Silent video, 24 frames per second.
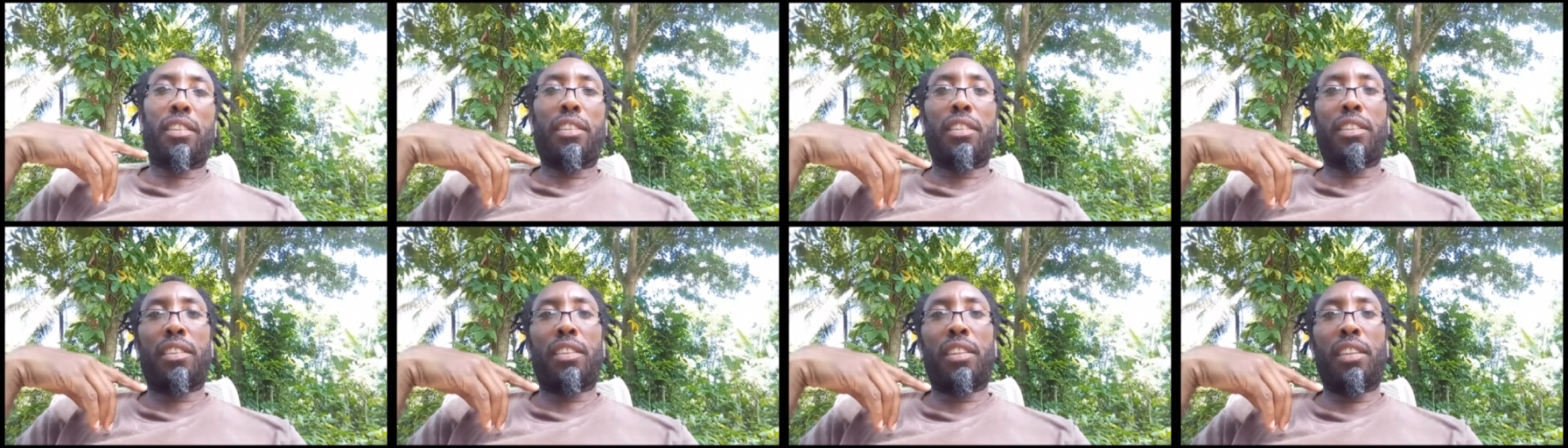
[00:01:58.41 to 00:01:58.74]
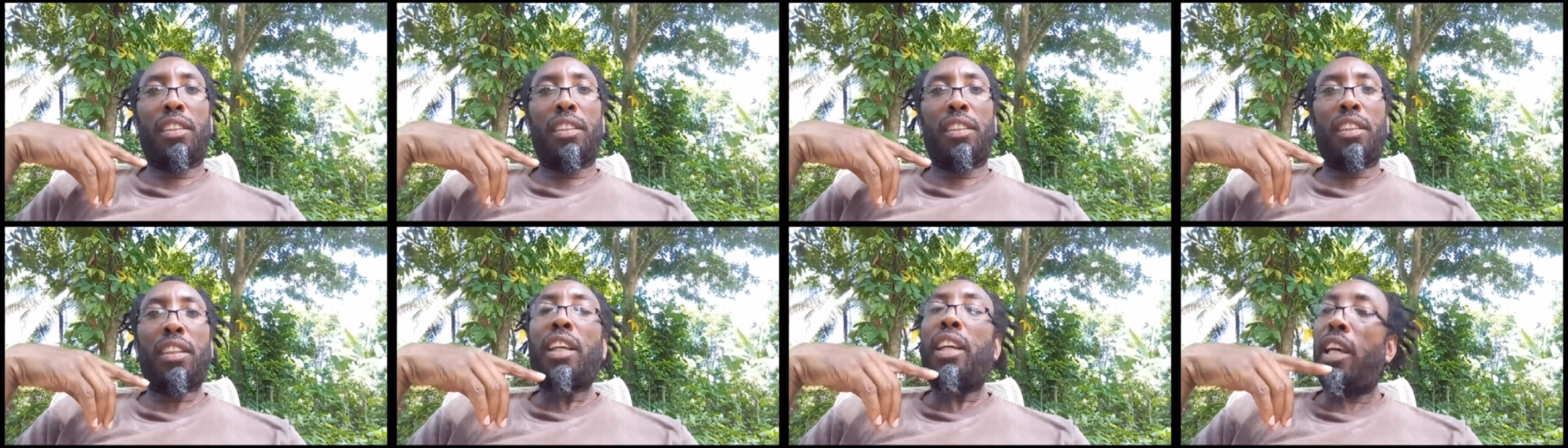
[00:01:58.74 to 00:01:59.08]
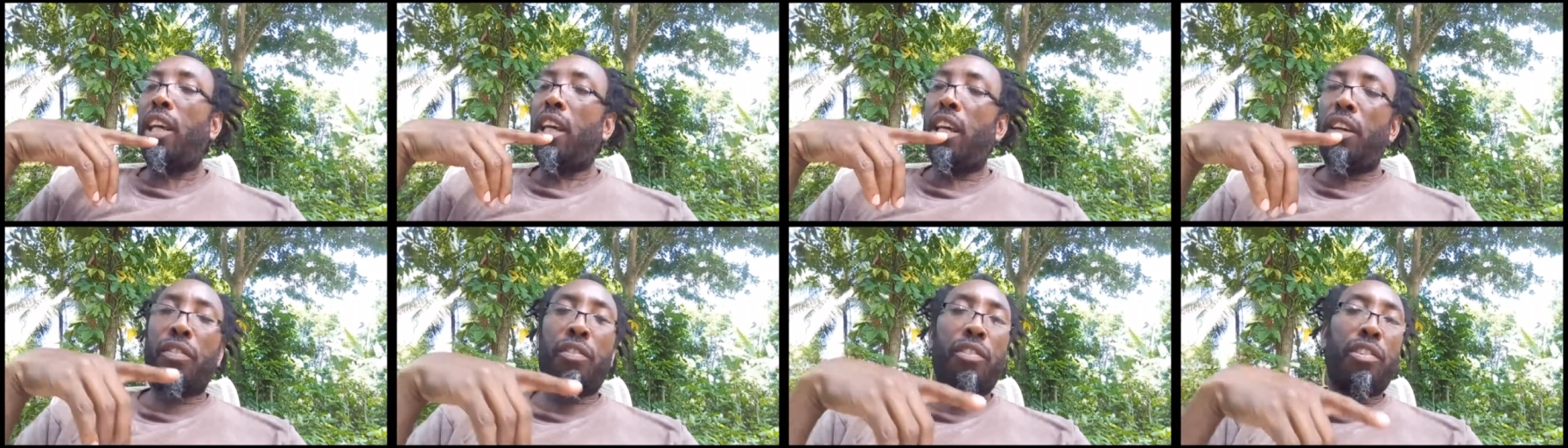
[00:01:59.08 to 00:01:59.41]
see
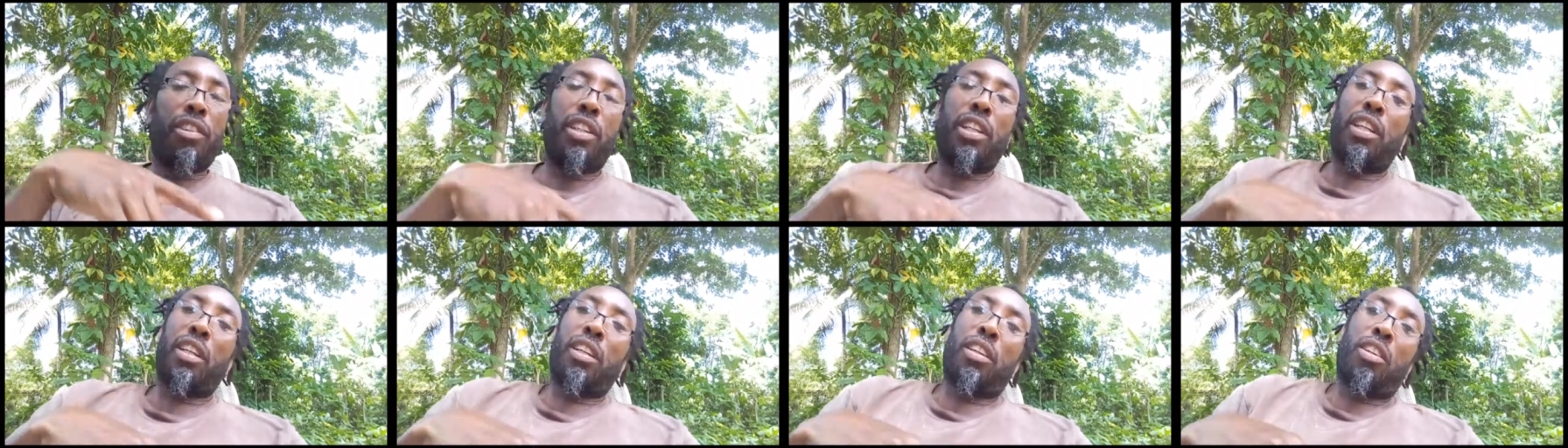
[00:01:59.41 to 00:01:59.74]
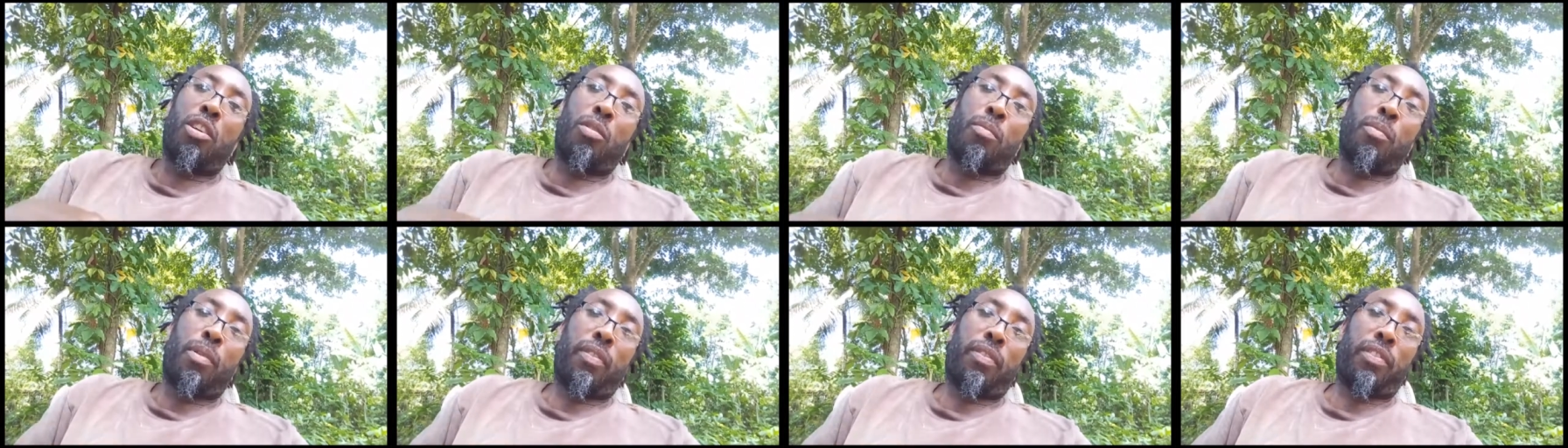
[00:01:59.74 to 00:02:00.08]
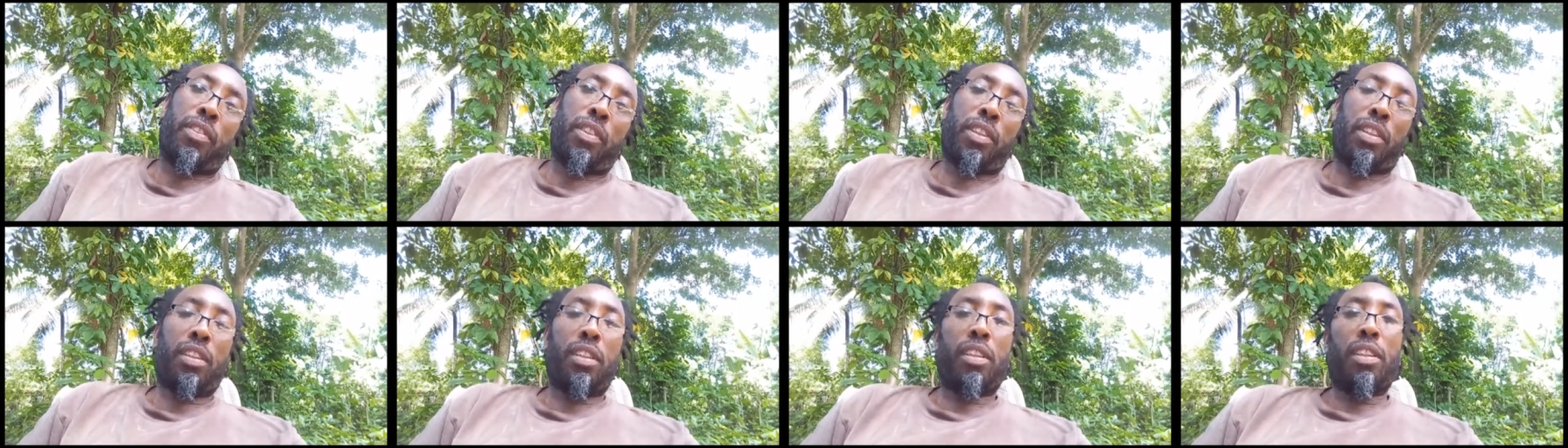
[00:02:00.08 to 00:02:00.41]
everything come
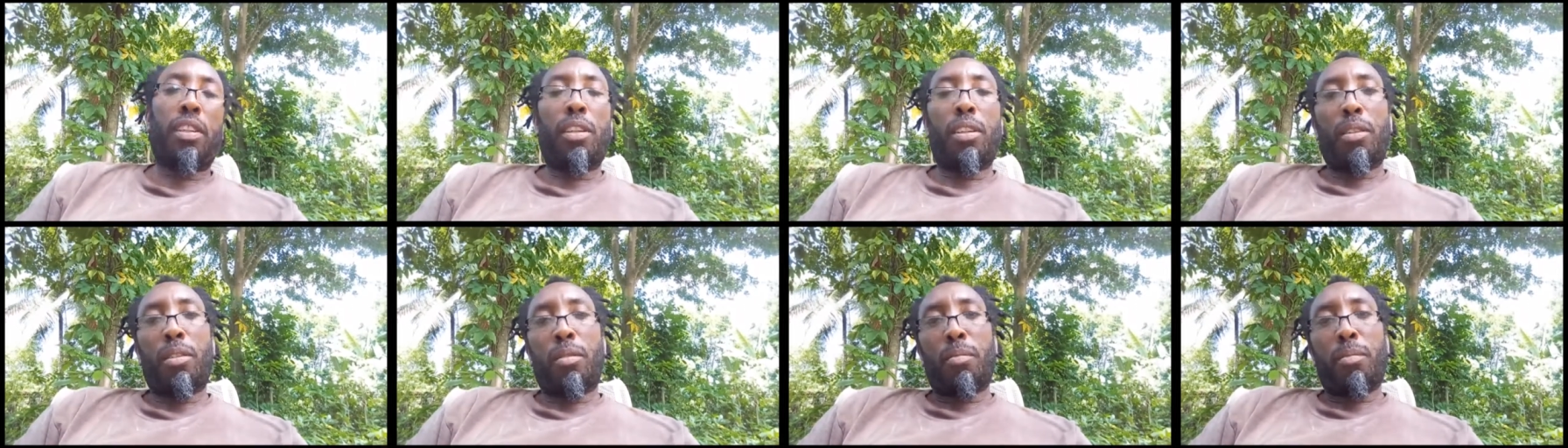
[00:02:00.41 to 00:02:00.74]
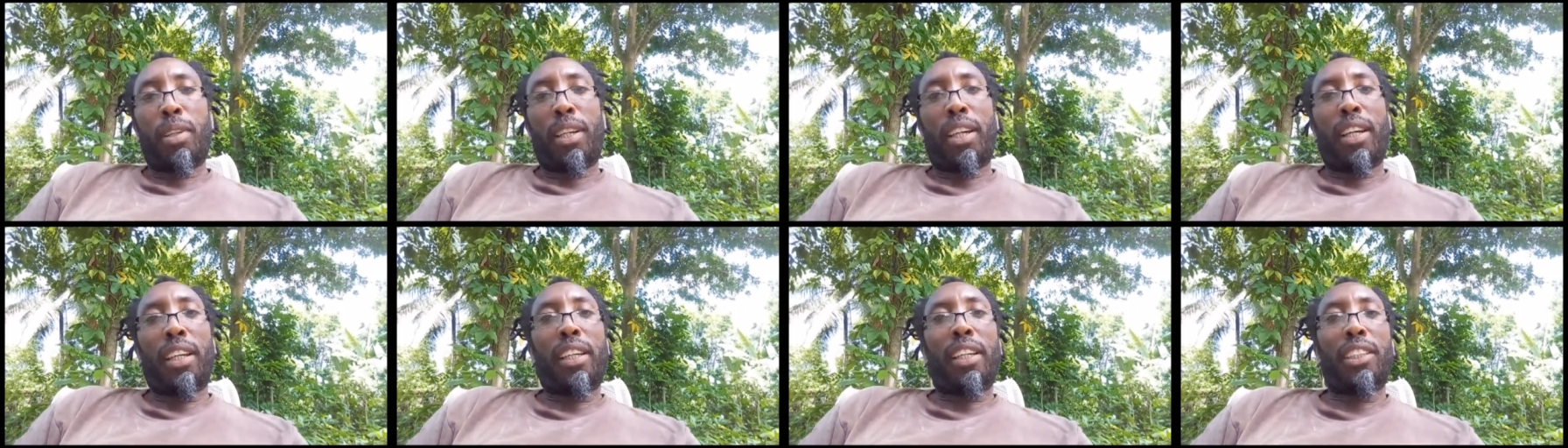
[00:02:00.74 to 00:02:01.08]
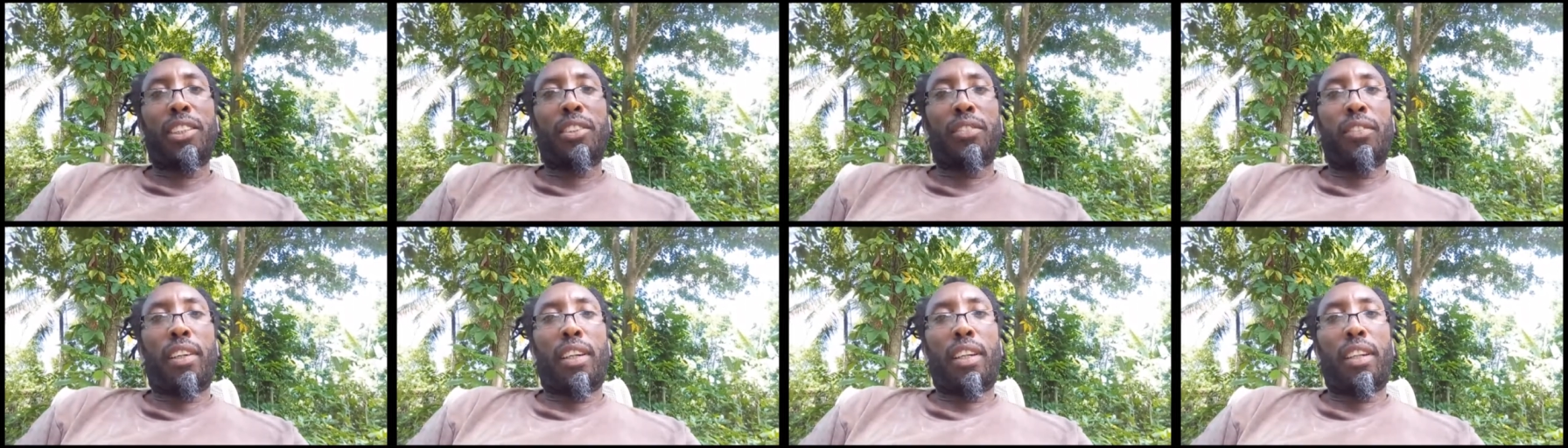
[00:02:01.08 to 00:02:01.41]
after. Because
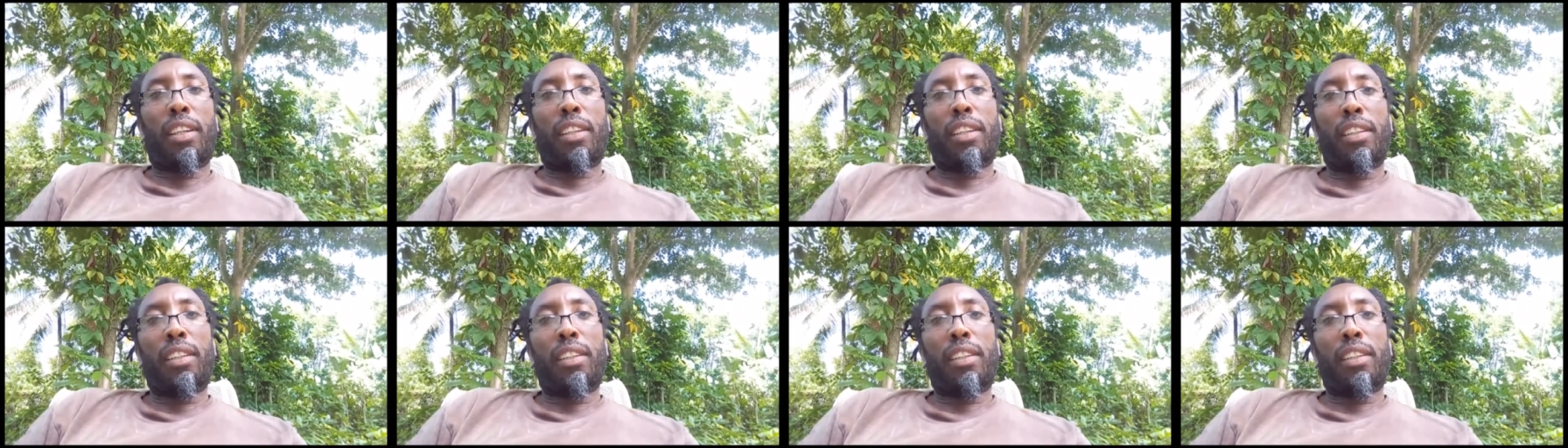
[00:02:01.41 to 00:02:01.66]
guess what?